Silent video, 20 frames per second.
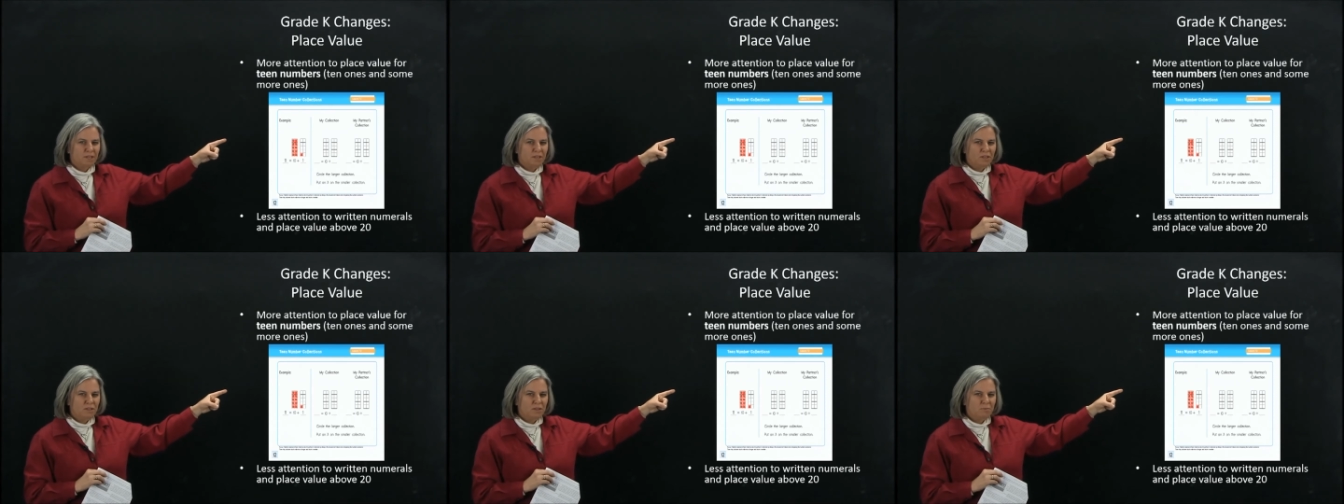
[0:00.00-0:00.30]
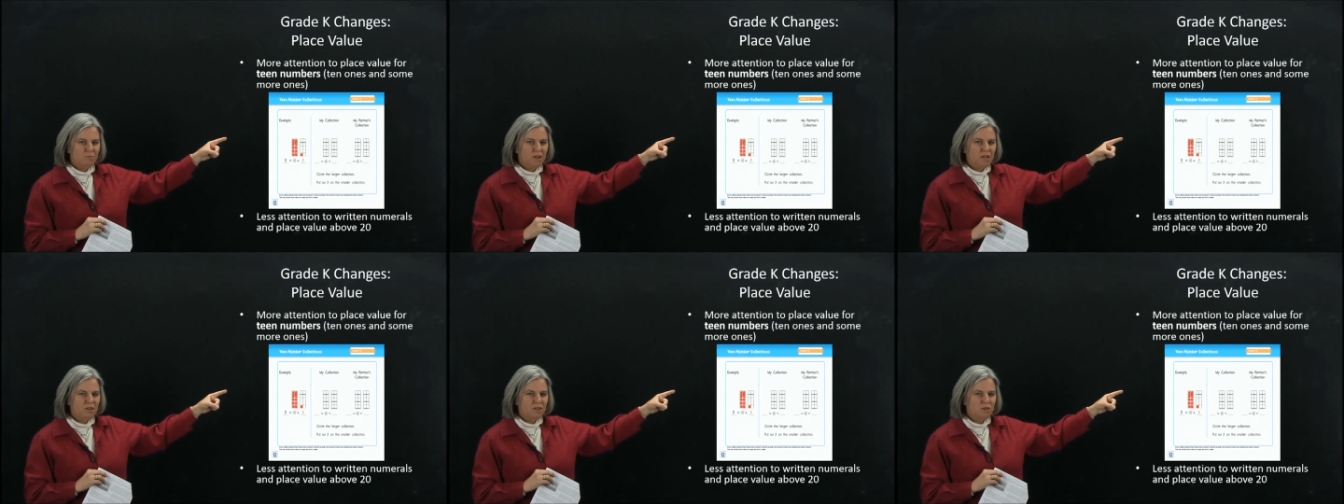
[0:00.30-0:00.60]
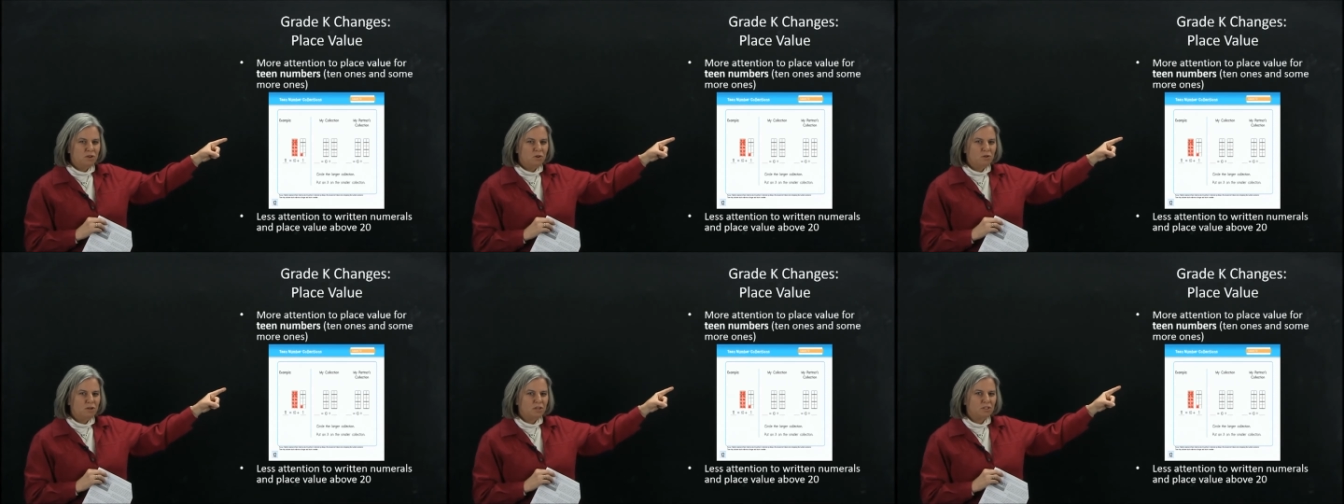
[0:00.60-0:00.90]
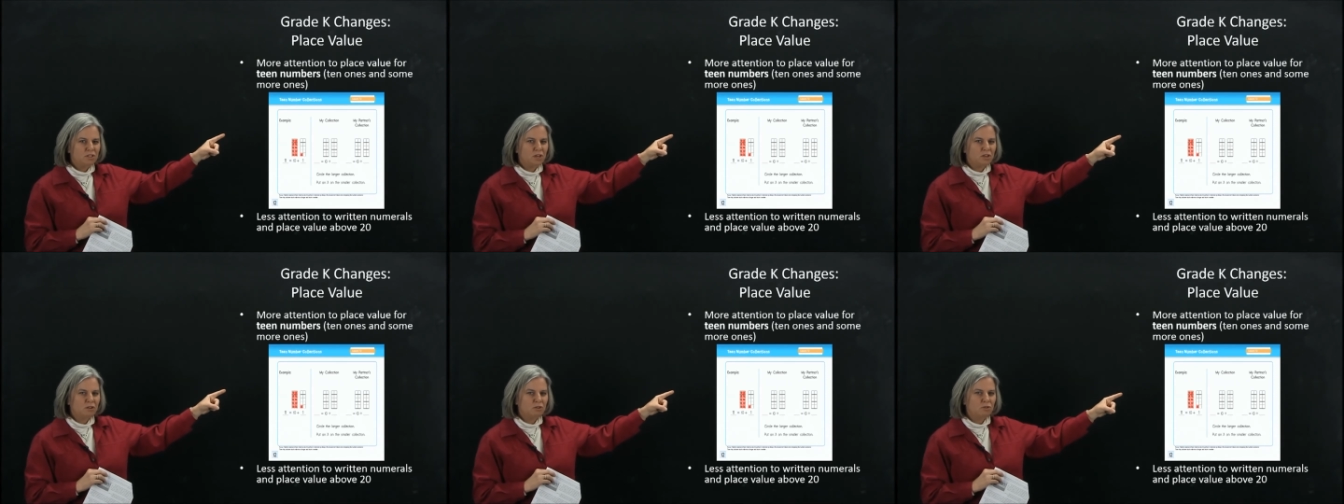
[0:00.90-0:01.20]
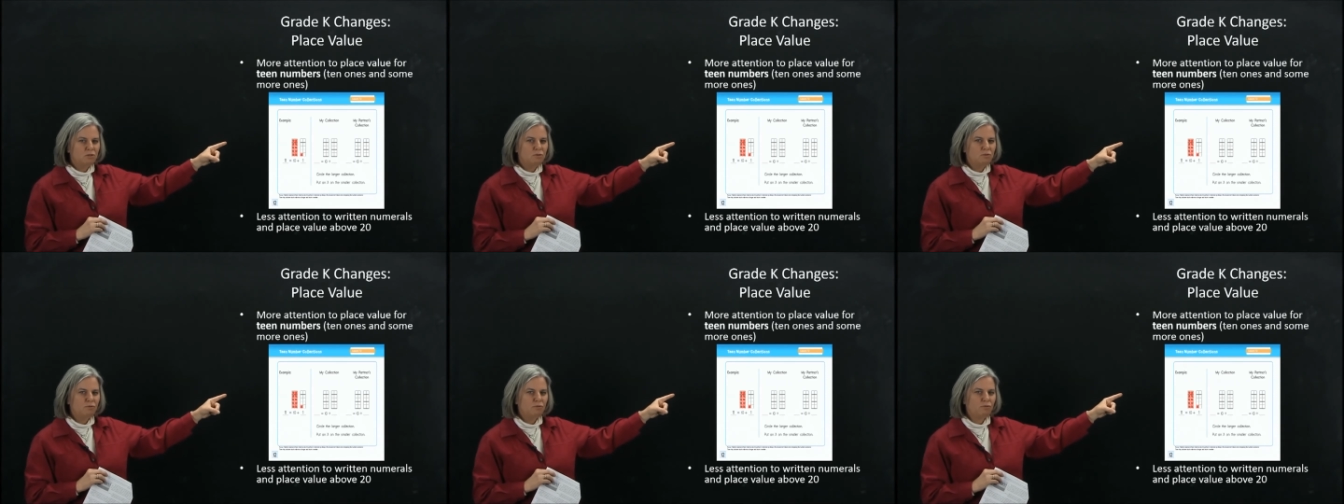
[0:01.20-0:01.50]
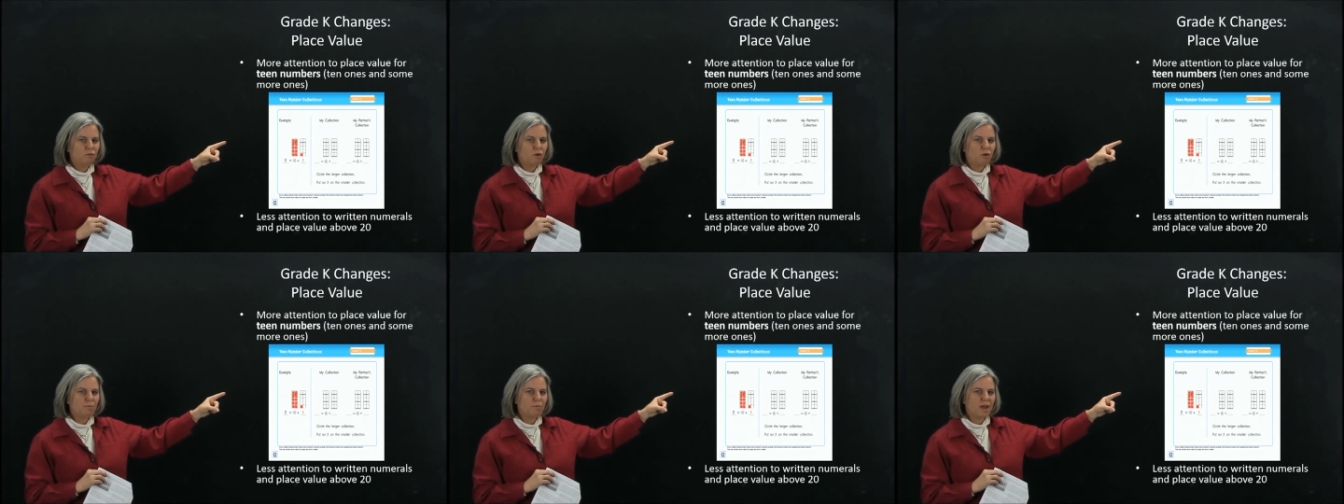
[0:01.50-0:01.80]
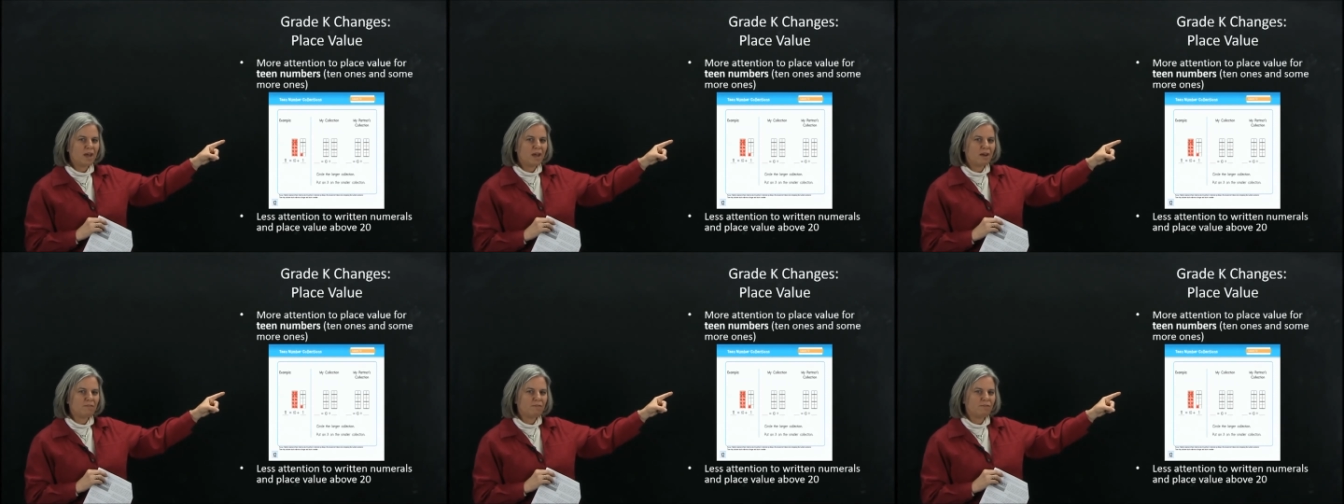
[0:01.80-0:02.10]
you might notice a new
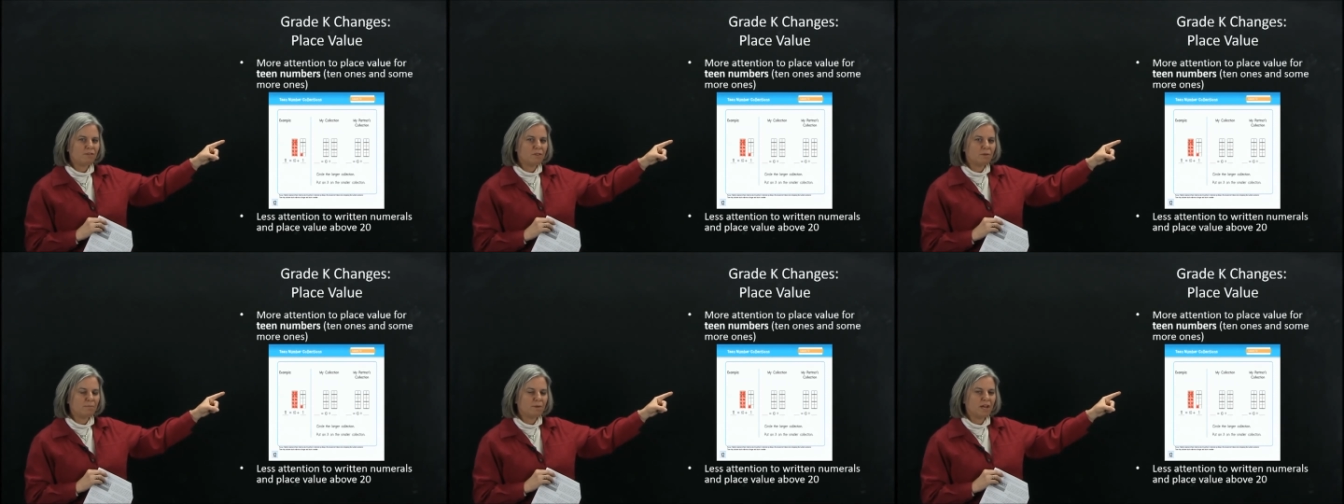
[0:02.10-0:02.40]
format for the